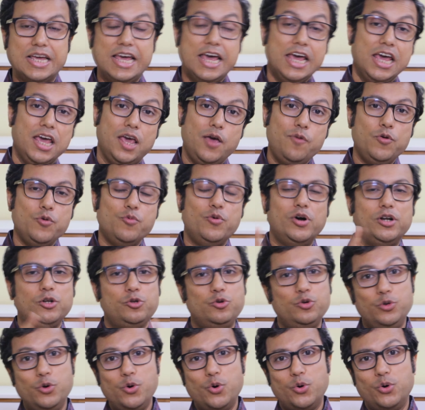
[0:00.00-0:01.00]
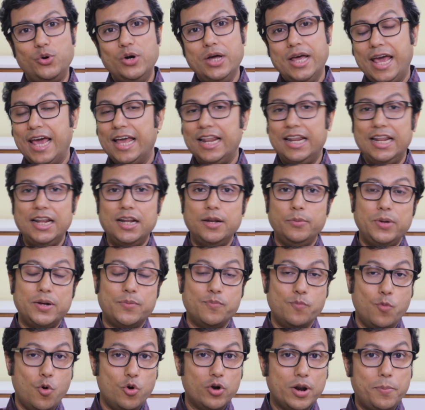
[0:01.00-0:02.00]
If you want to know a little bit
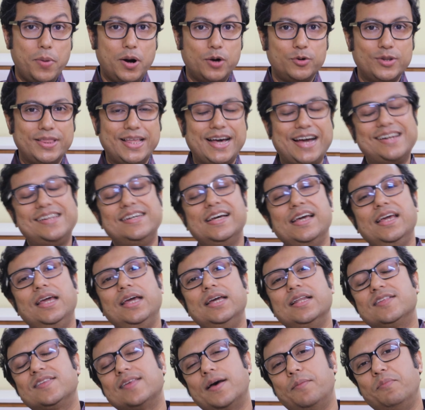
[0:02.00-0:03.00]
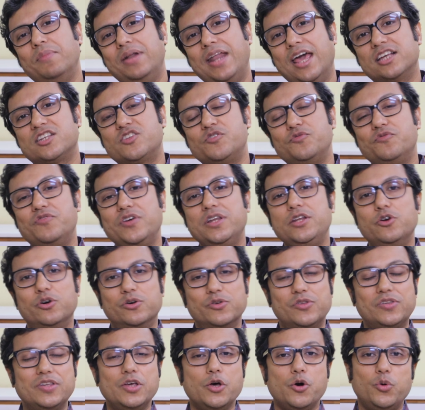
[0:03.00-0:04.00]
more about that in some next
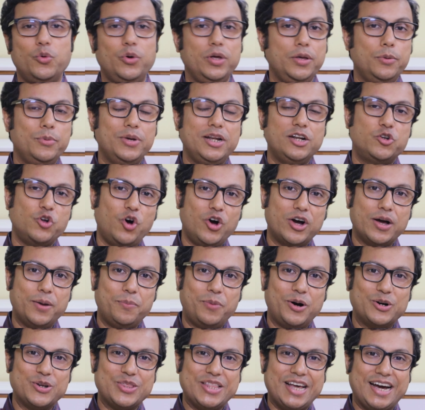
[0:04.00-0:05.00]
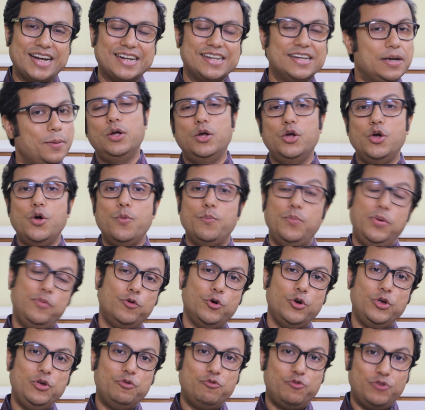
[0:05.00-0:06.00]
videos, we will talk about that.
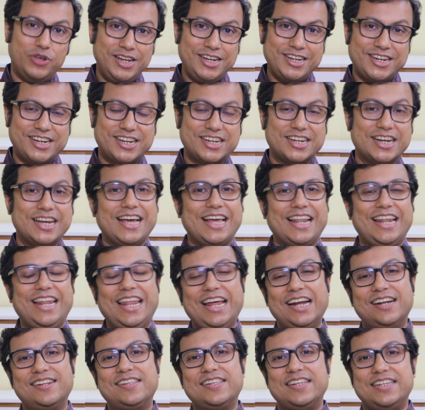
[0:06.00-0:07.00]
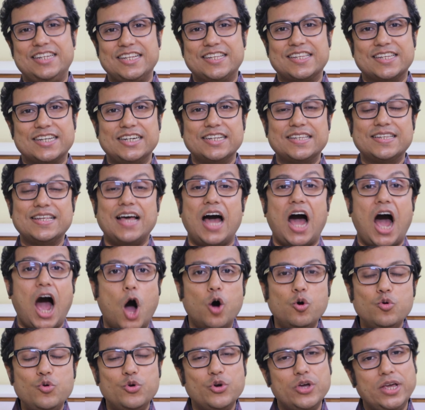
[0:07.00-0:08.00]
Before we finish, let's discuss
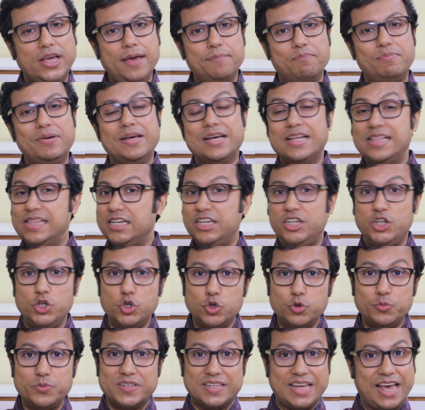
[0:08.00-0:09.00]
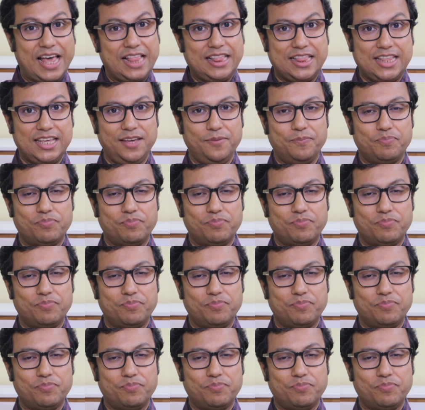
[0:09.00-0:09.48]
how to keep the tubes healthy.